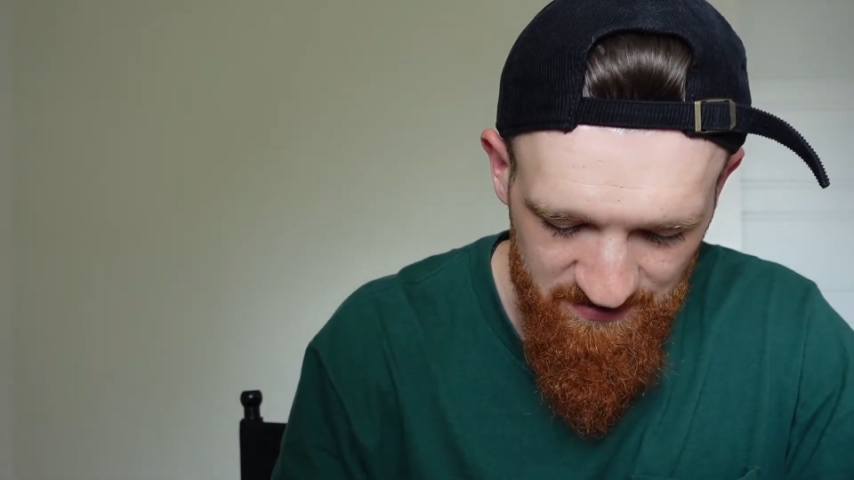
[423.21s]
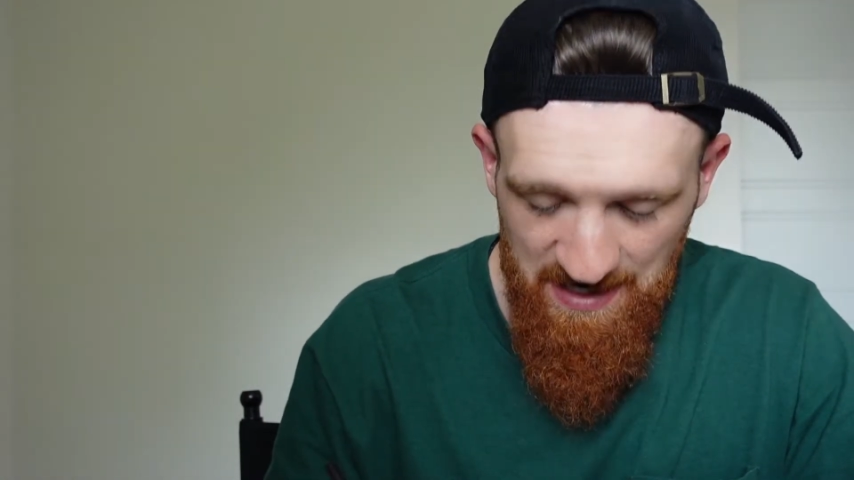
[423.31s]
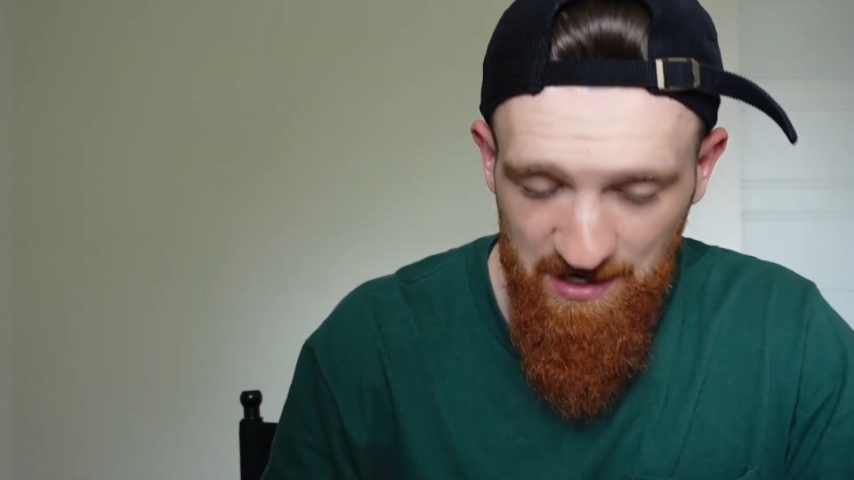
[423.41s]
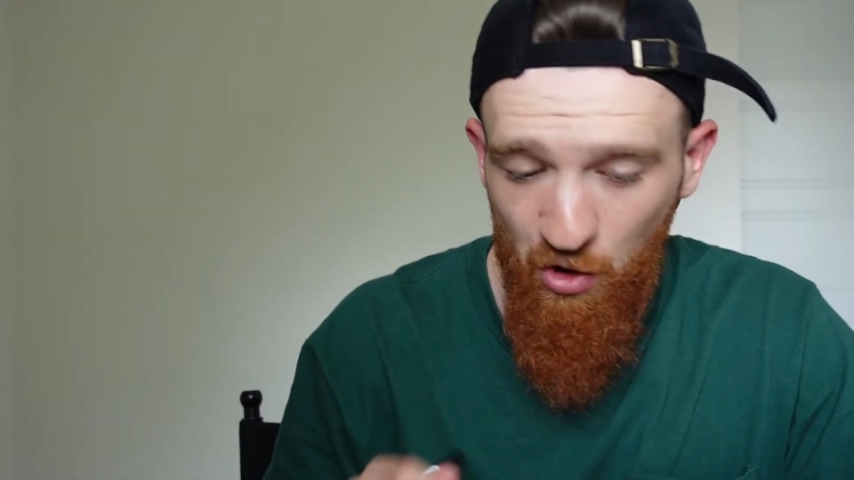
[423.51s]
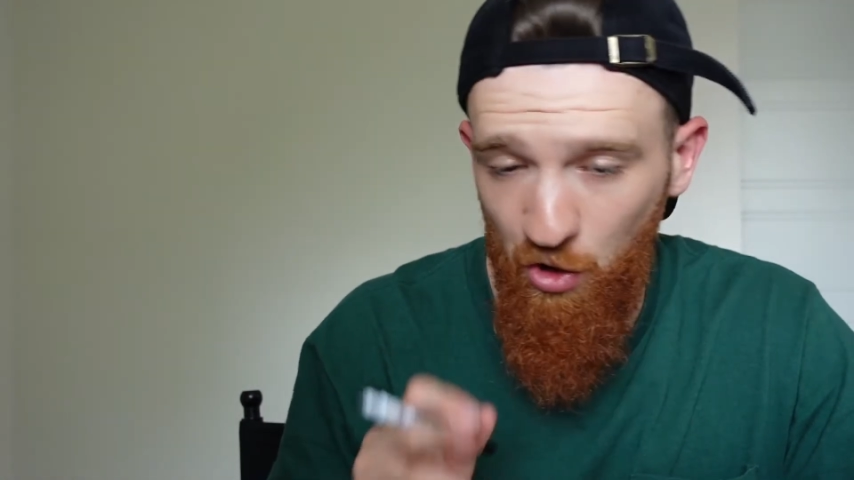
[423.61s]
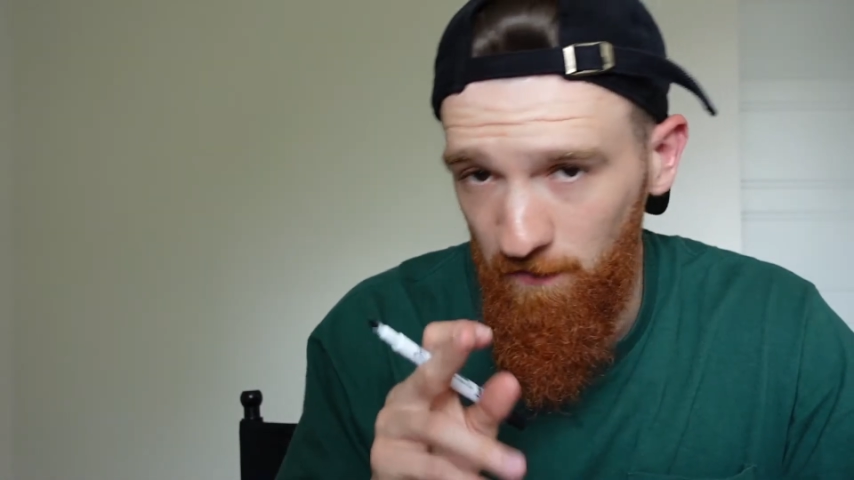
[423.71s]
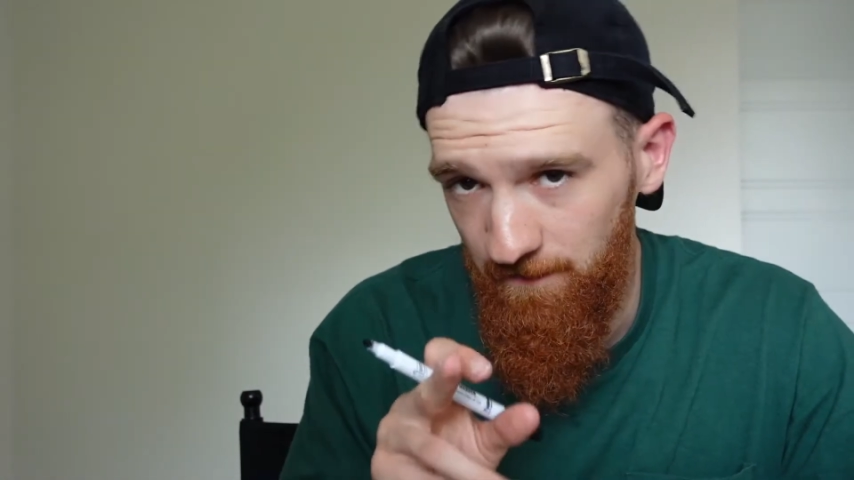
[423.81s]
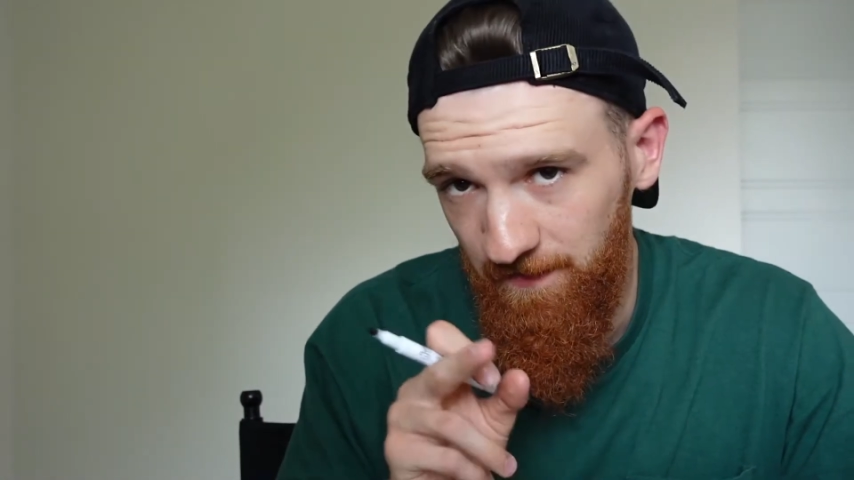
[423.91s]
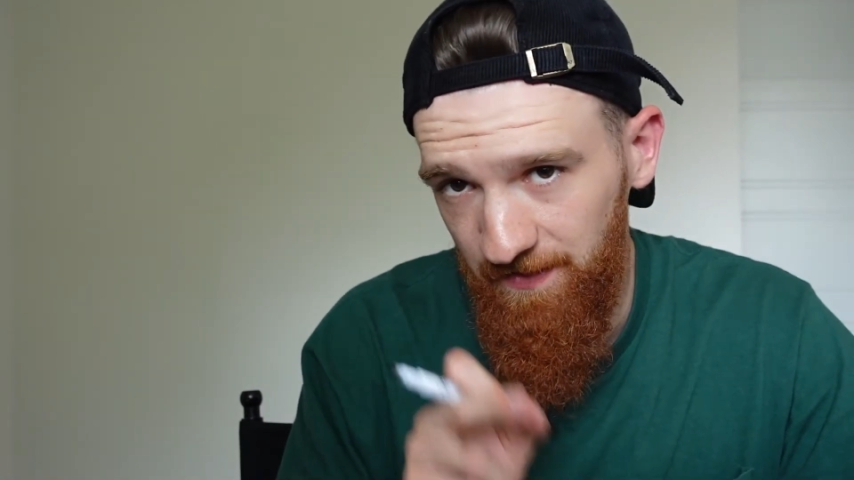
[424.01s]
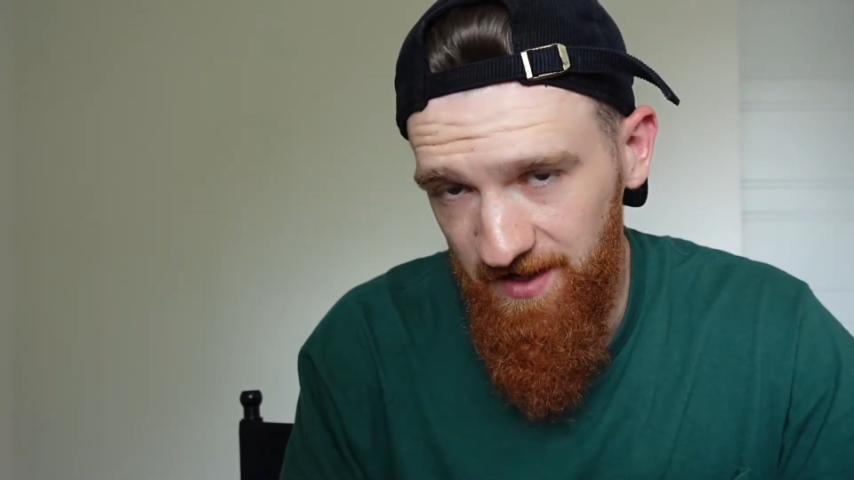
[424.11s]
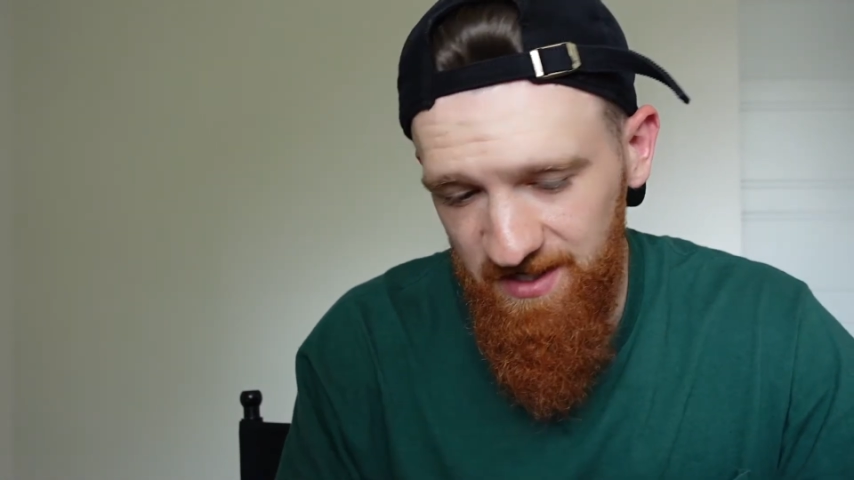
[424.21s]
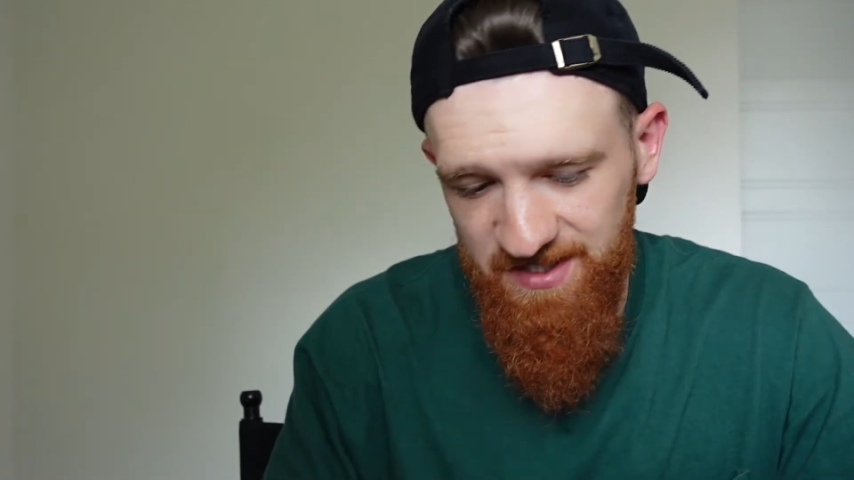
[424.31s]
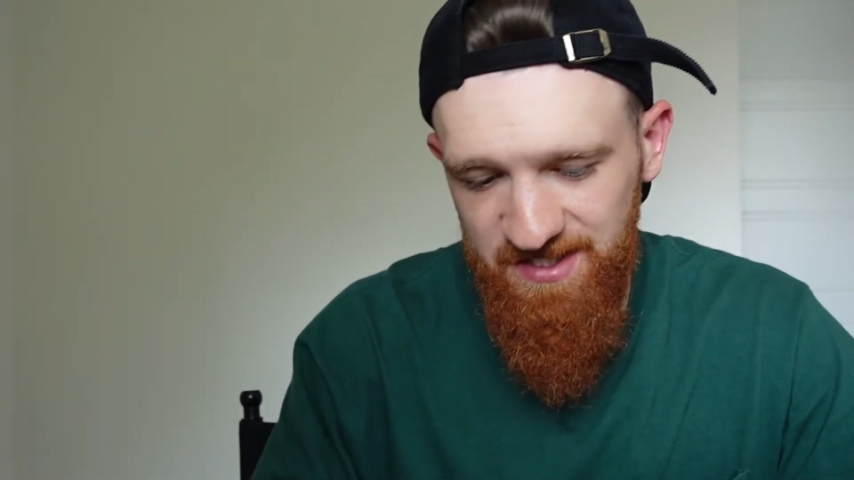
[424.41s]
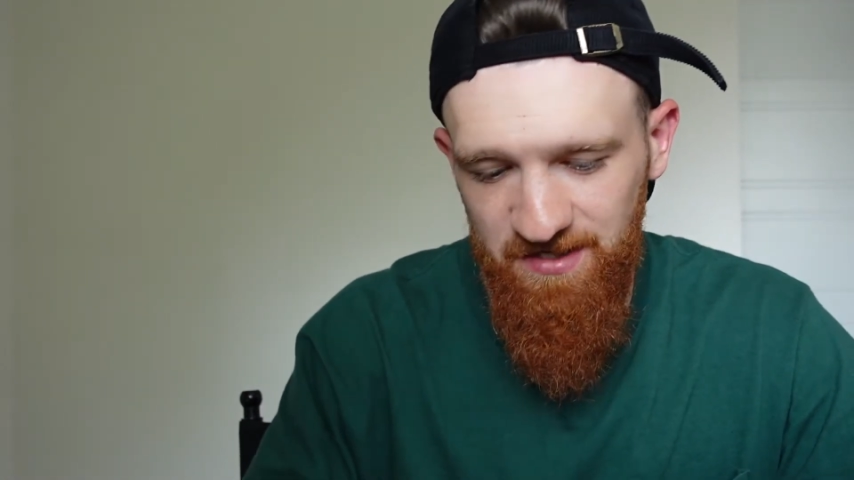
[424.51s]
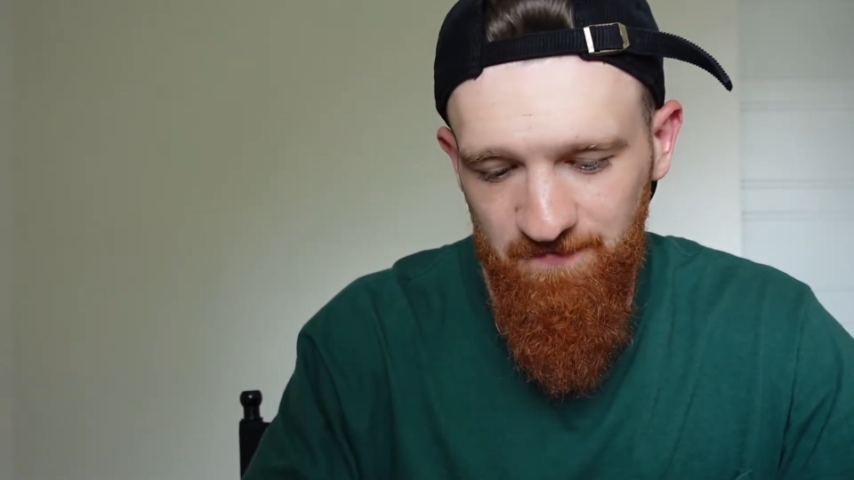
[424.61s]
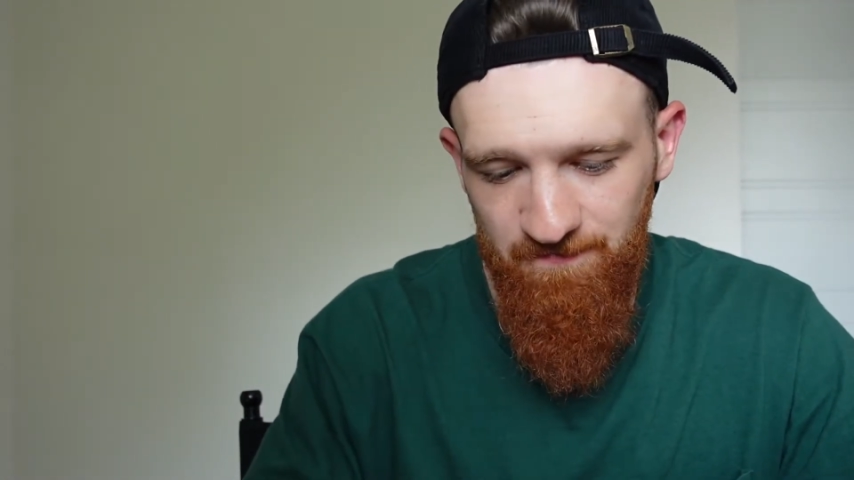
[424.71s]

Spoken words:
And of this,